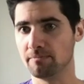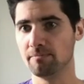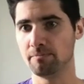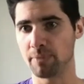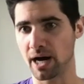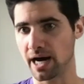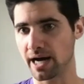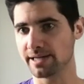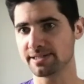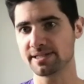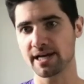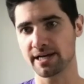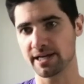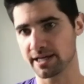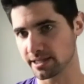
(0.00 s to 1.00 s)
By
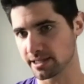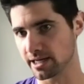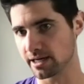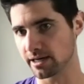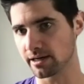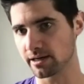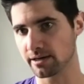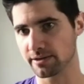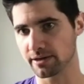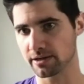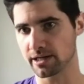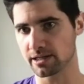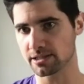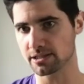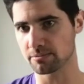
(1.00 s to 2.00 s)
sending their
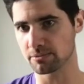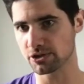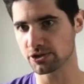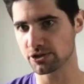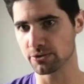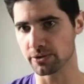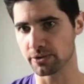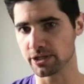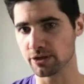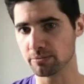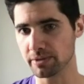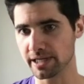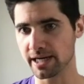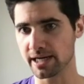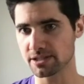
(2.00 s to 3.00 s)
customers to
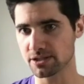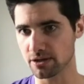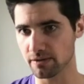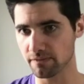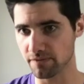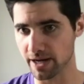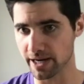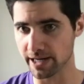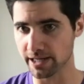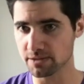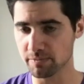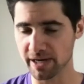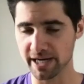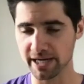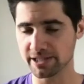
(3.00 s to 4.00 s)
a UPS or a
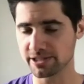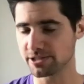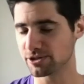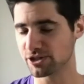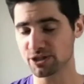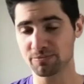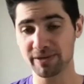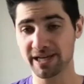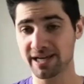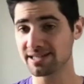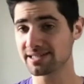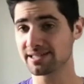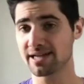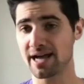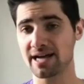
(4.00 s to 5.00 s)
FedEx page, just
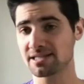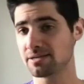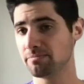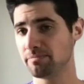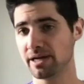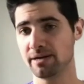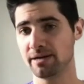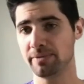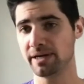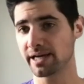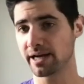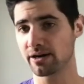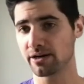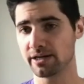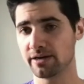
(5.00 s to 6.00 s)
because it hasn't been a big
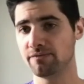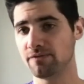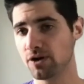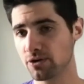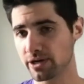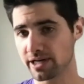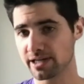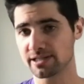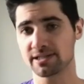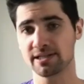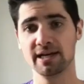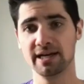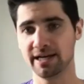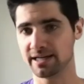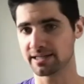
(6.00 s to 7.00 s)
area of focus.
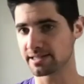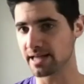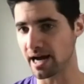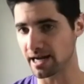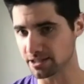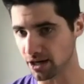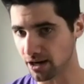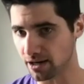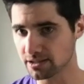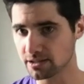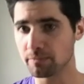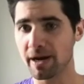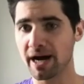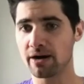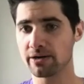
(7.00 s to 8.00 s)
It's not talked
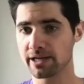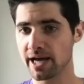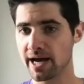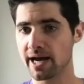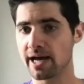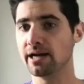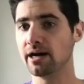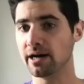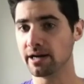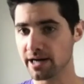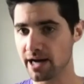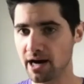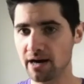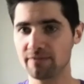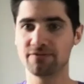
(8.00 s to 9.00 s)
about yet
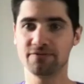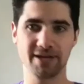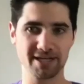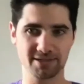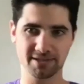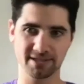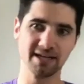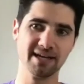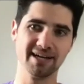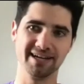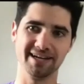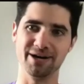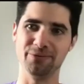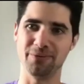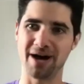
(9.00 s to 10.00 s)
enough. That's
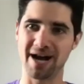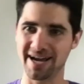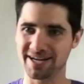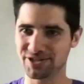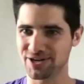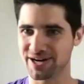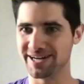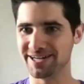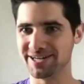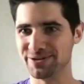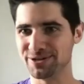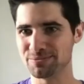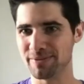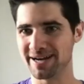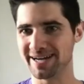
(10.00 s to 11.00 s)
why I try to do
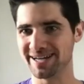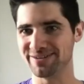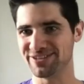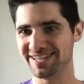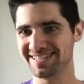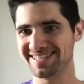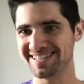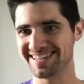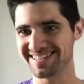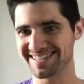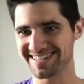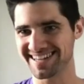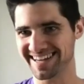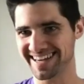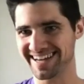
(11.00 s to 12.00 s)
as many of these things
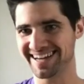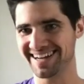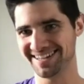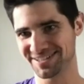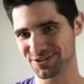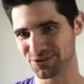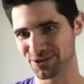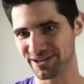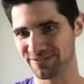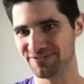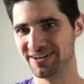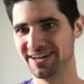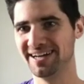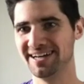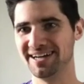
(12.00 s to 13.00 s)
as I can to sort of
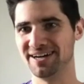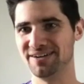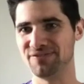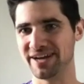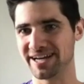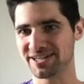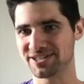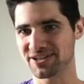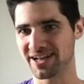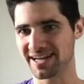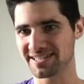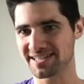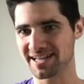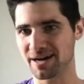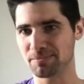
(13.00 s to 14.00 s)

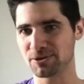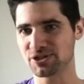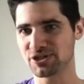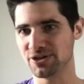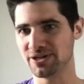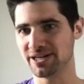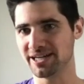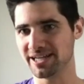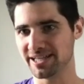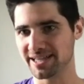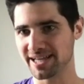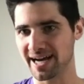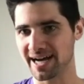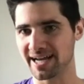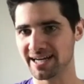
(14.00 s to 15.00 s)
evangelize the opportunity
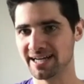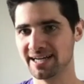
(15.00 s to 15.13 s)
that